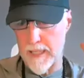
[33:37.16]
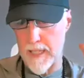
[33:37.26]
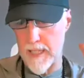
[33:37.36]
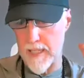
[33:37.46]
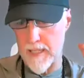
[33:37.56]

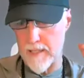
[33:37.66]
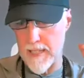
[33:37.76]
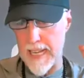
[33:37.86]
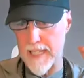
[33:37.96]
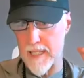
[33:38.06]
because
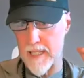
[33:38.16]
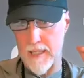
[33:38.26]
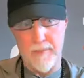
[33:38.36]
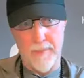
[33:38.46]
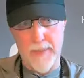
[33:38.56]
that's
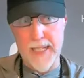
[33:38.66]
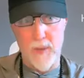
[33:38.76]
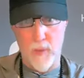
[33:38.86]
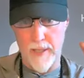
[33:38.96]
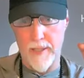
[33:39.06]
the
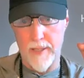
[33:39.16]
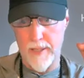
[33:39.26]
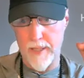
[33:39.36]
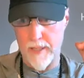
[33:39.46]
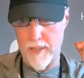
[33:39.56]
best one.
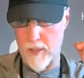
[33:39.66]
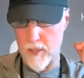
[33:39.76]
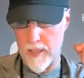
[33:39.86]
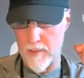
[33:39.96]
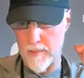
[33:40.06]
It's
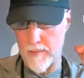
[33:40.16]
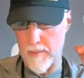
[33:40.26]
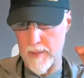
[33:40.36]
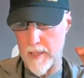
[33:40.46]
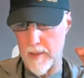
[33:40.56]
usually
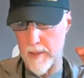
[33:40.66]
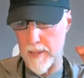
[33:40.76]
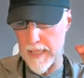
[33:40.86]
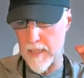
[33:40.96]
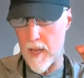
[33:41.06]

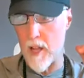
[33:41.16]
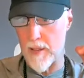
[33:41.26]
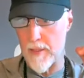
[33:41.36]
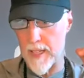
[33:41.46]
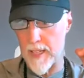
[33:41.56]
got
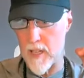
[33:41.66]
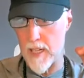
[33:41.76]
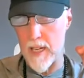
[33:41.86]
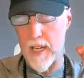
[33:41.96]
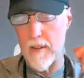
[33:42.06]
all the things
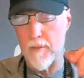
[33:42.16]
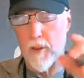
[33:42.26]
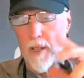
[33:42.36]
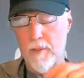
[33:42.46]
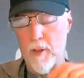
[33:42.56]
on
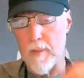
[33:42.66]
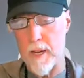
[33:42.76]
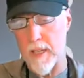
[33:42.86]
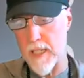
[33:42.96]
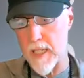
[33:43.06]
it for
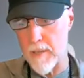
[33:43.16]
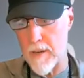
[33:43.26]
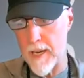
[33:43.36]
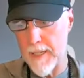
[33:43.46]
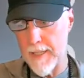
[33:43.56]
Americas
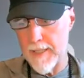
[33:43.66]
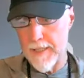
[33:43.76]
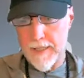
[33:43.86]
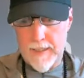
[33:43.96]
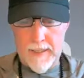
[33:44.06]
anyway.
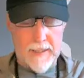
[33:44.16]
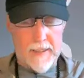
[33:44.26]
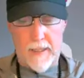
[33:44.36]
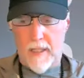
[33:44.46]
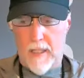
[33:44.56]

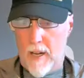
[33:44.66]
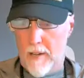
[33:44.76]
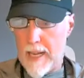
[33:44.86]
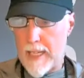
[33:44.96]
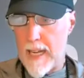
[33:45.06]

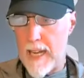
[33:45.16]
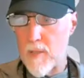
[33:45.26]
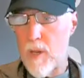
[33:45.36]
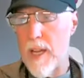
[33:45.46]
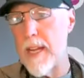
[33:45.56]
All right,
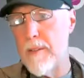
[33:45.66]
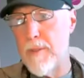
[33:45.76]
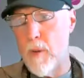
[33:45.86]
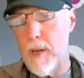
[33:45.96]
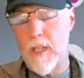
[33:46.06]
guys. Well, hey, and
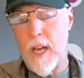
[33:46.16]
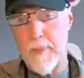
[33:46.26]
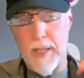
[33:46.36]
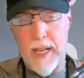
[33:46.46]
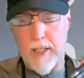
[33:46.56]
if you want to
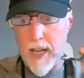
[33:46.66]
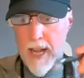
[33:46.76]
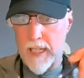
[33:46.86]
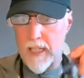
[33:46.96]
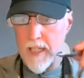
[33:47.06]
copy that
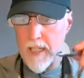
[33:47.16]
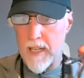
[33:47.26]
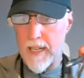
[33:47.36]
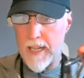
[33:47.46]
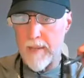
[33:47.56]
chat, because
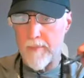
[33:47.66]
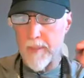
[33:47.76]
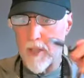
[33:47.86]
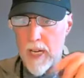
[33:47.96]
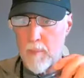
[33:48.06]

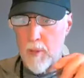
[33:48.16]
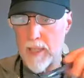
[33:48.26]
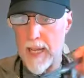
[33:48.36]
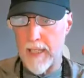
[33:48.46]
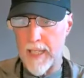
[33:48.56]
Jake
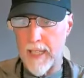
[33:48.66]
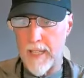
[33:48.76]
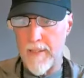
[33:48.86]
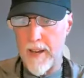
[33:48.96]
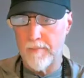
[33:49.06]
put that link
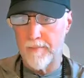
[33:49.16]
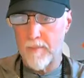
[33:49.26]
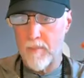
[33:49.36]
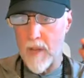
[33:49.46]
in there,